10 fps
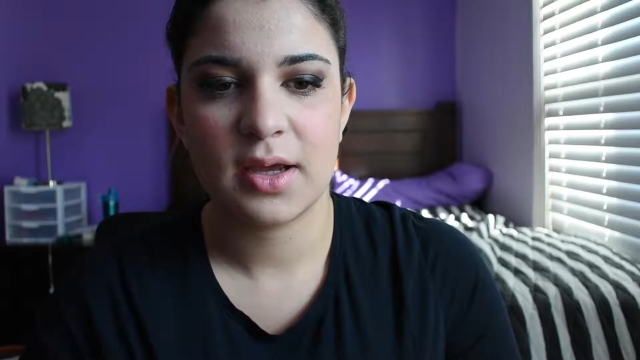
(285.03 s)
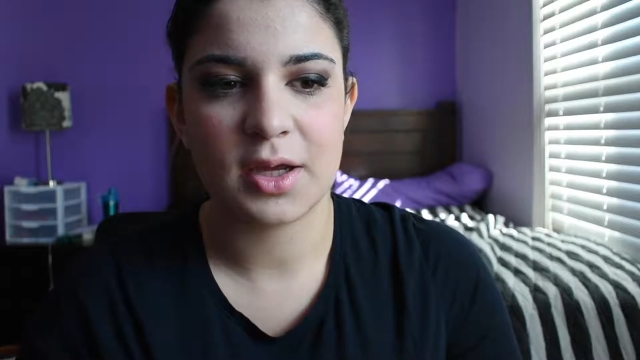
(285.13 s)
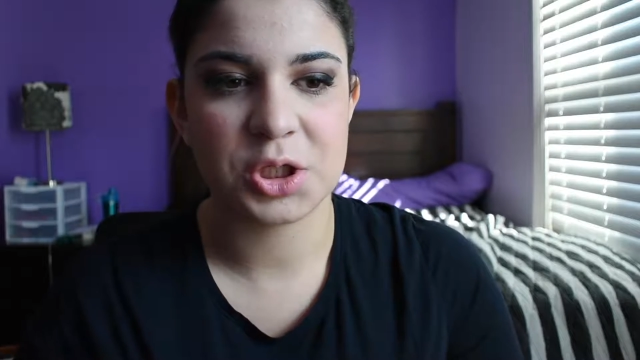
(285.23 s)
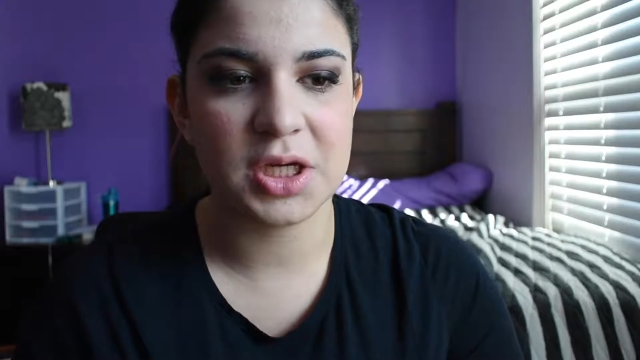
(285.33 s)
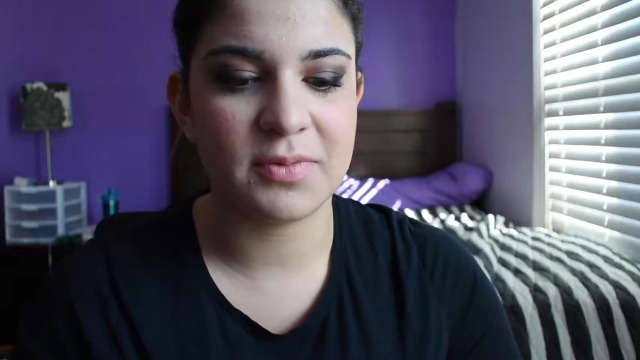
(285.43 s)

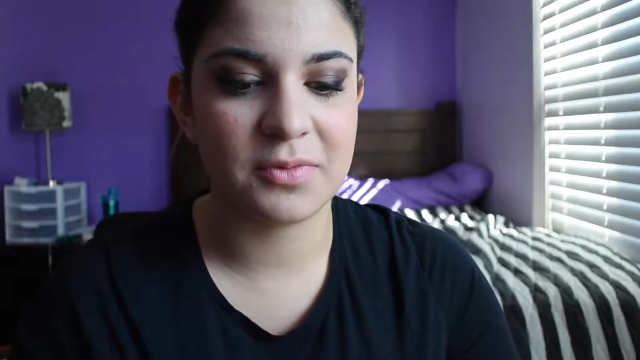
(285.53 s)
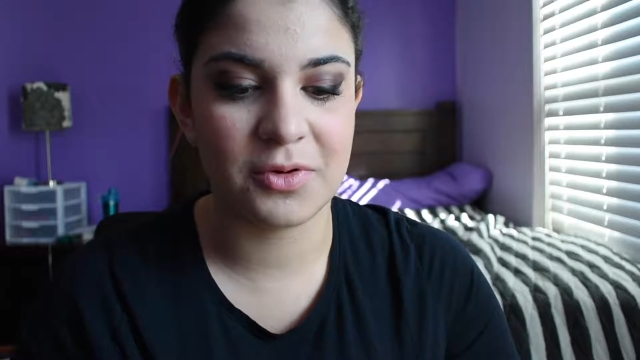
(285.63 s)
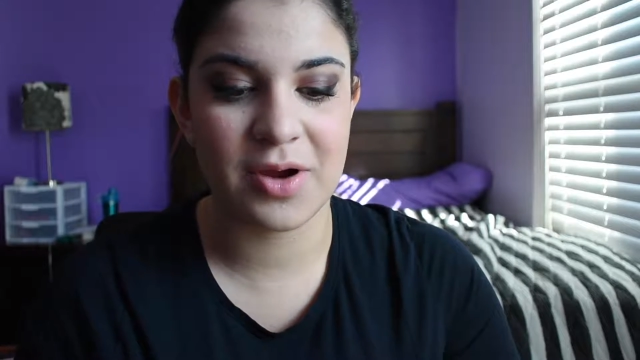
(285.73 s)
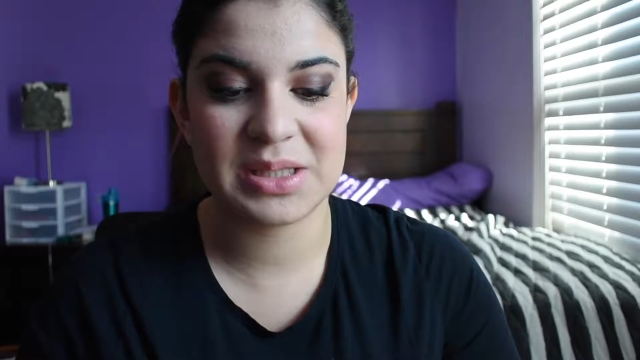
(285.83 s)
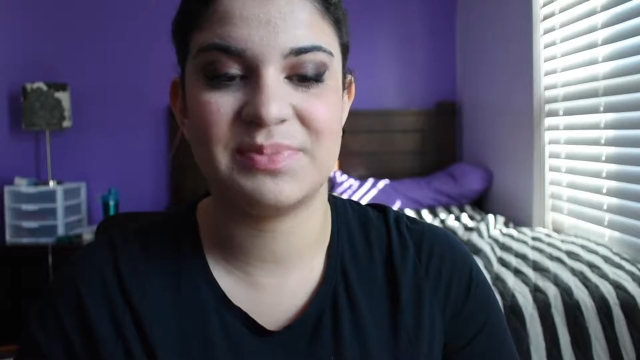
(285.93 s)
and she even
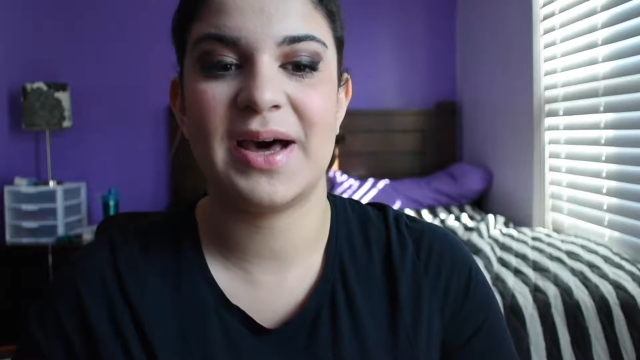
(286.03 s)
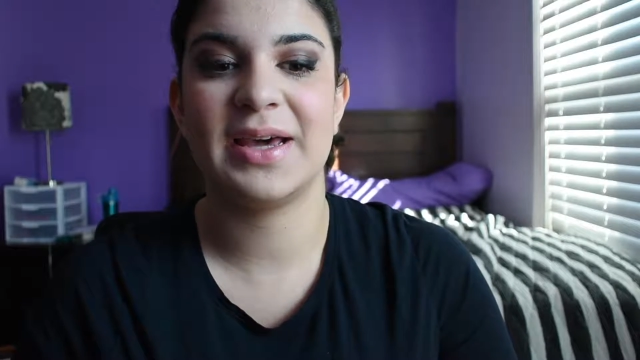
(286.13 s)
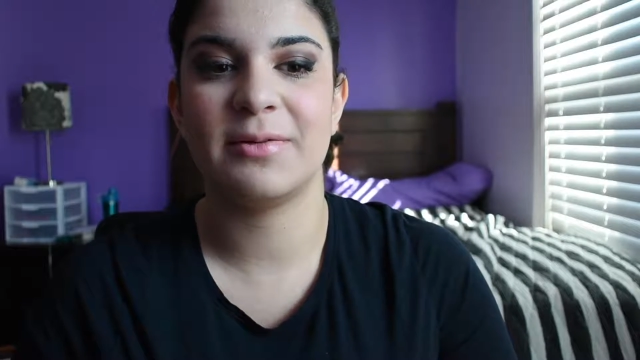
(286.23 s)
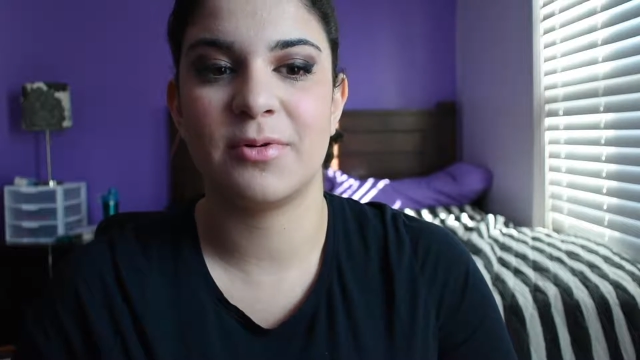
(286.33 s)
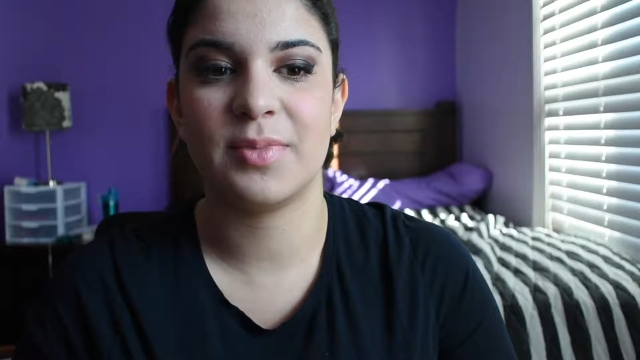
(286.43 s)
regrets
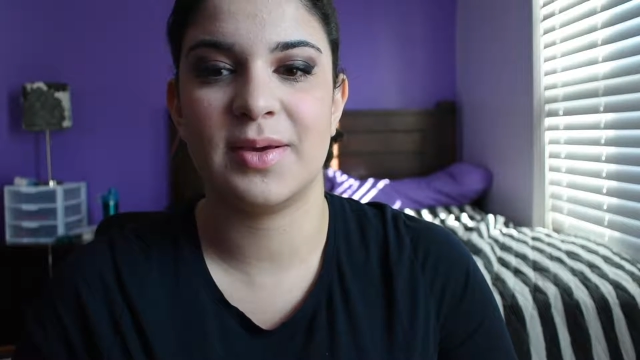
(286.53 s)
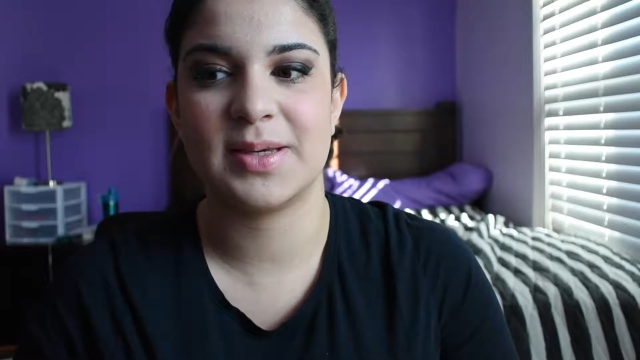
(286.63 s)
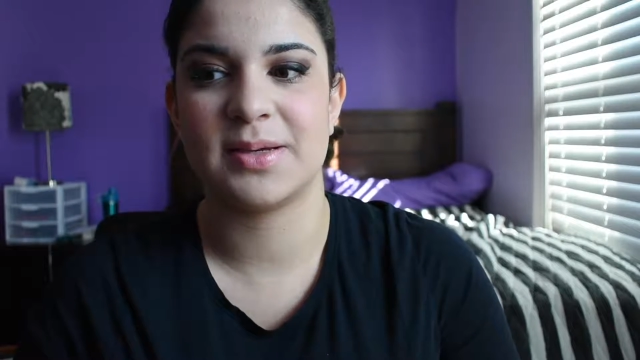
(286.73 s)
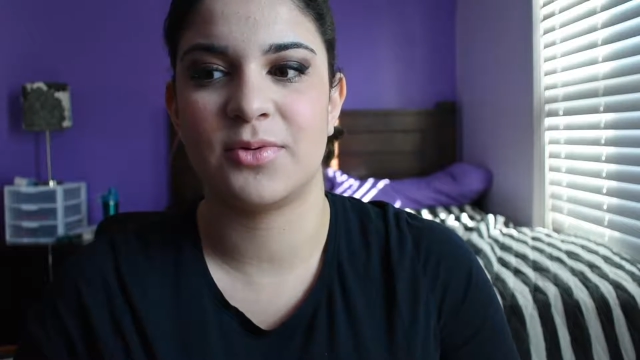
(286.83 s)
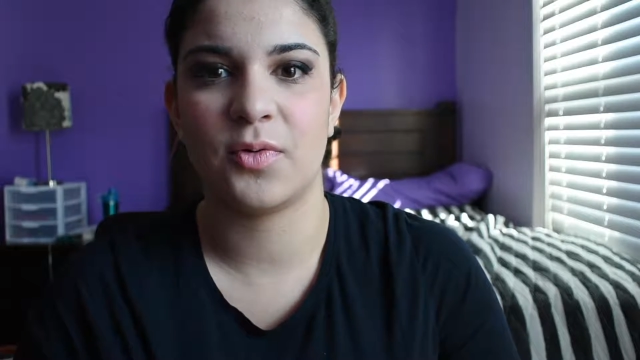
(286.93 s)
buying it for me
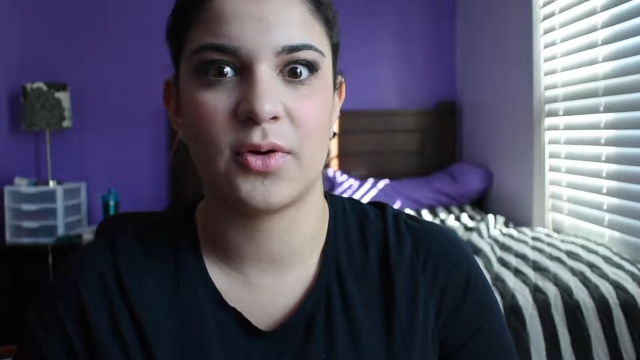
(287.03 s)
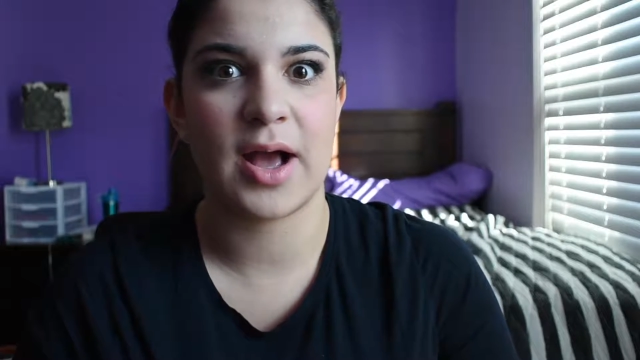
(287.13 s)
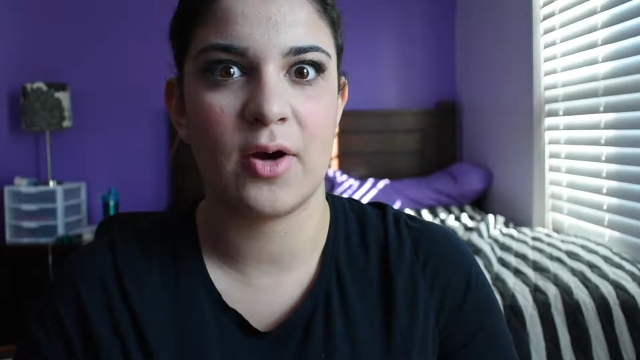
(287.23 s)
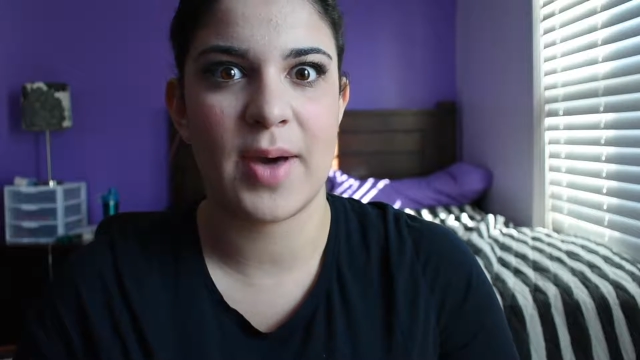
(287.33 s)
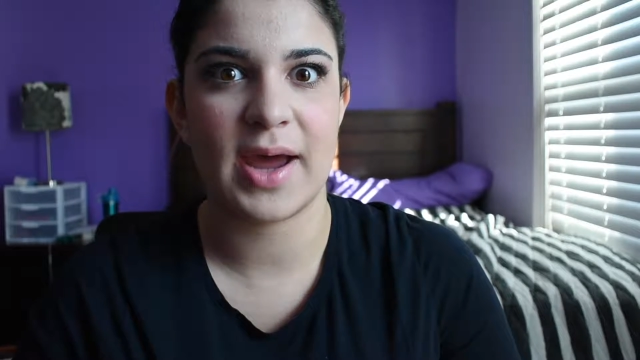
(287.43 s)
because I've told her
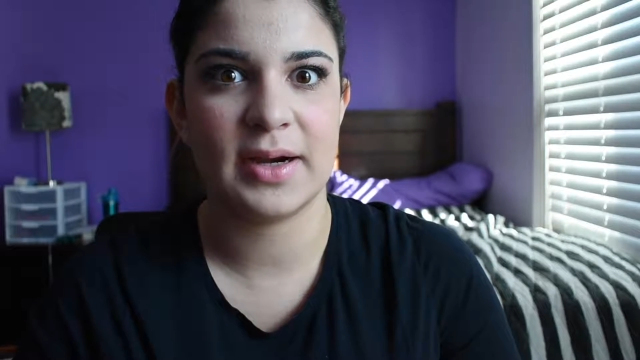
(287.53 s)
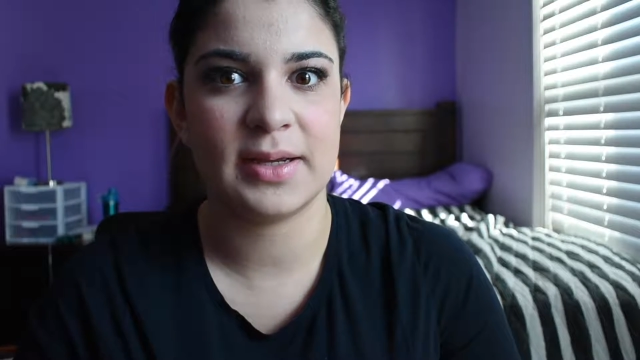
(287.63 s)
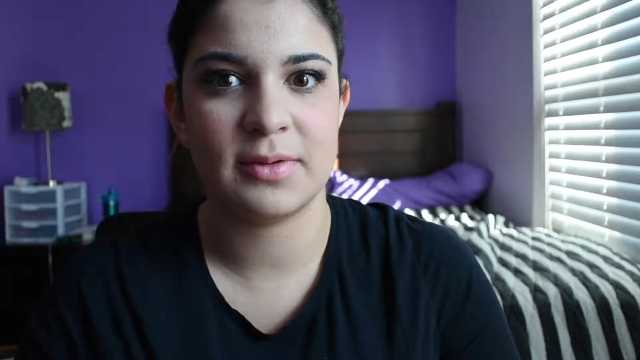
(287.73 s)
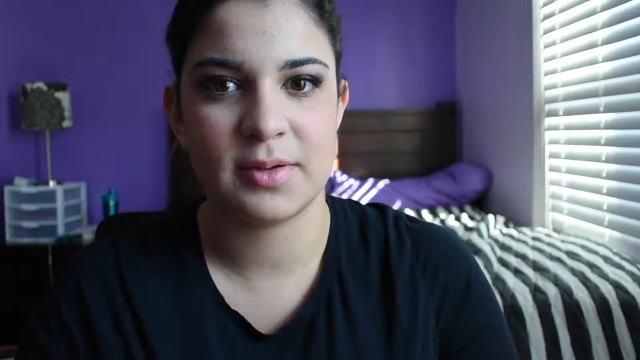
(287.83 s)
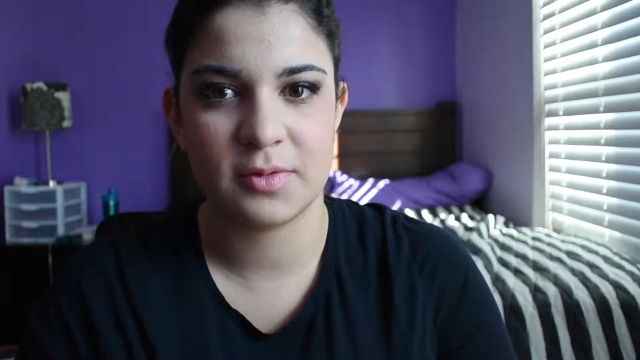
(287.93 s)
how bad
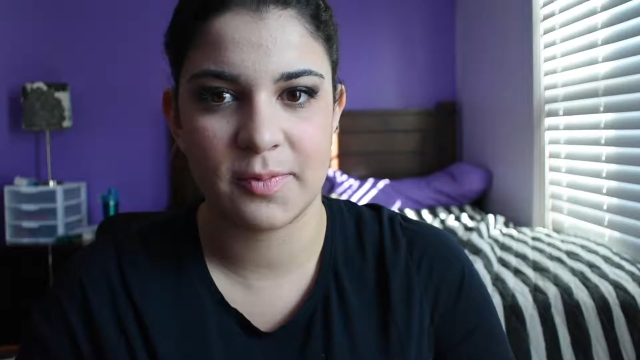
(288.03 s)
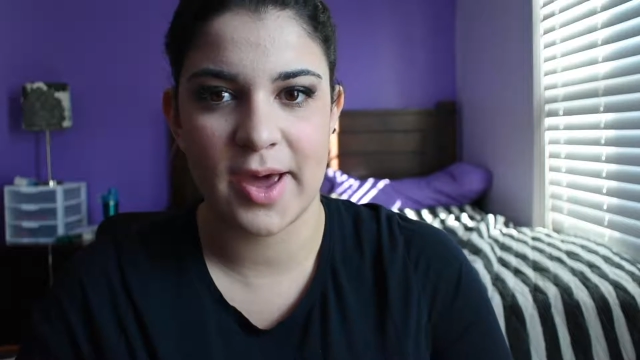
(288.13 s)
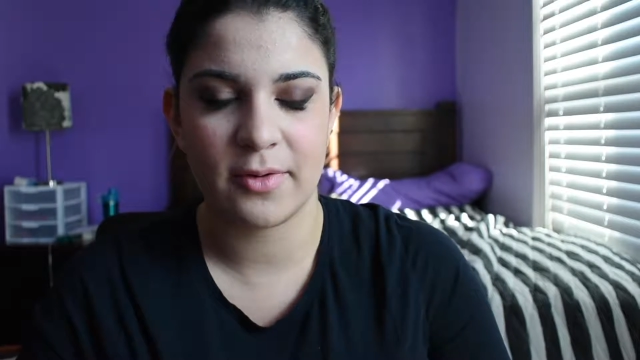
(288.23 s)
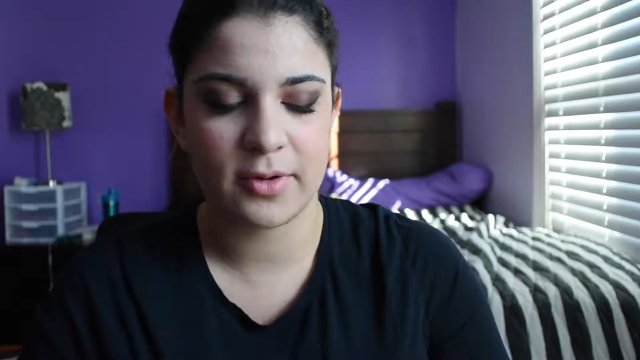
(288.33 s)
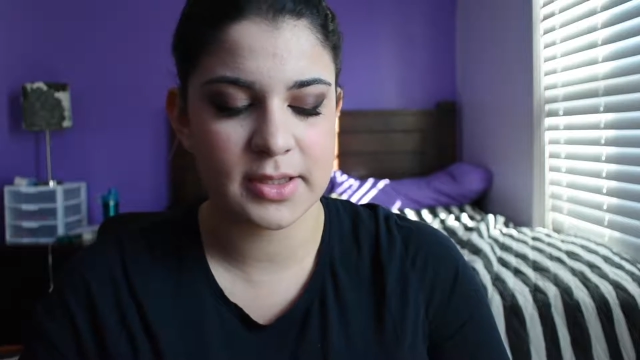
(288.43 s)
it
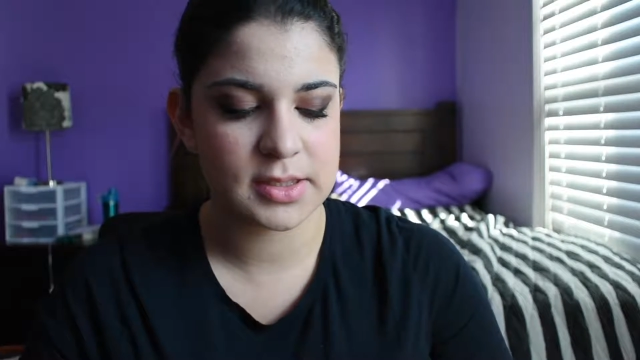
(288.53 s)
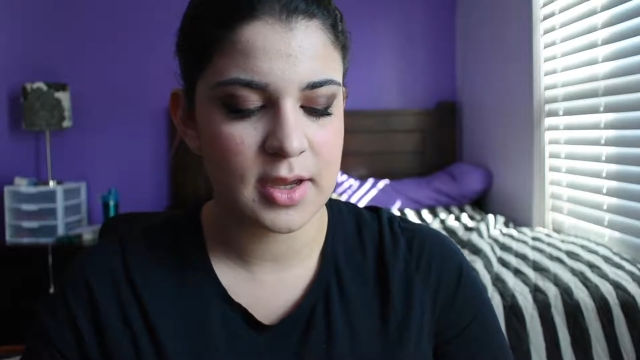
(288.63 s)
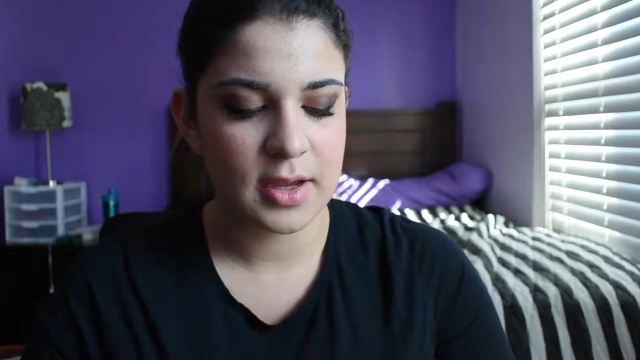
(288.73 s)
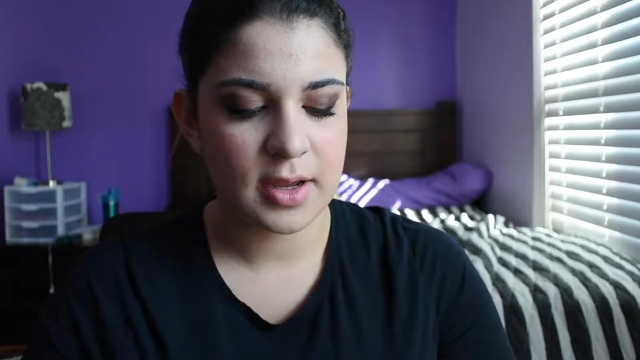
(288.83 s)
was